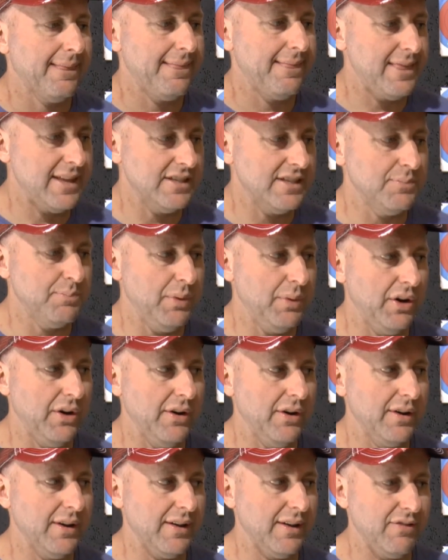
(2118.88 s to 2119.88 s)
this
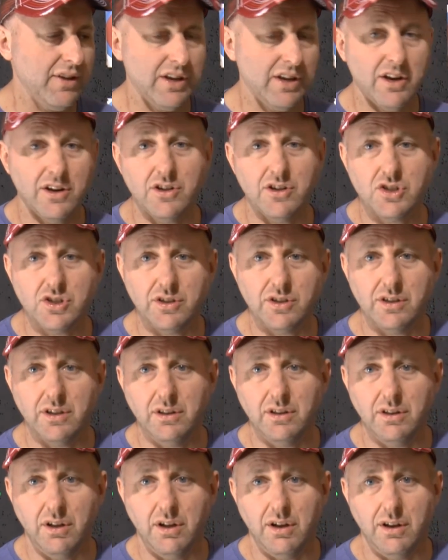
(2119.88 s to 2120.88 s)
bow, if you're going to shoot a
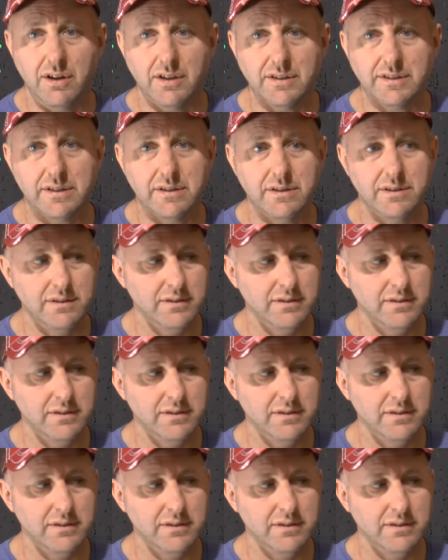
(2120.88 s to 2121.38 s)
lot,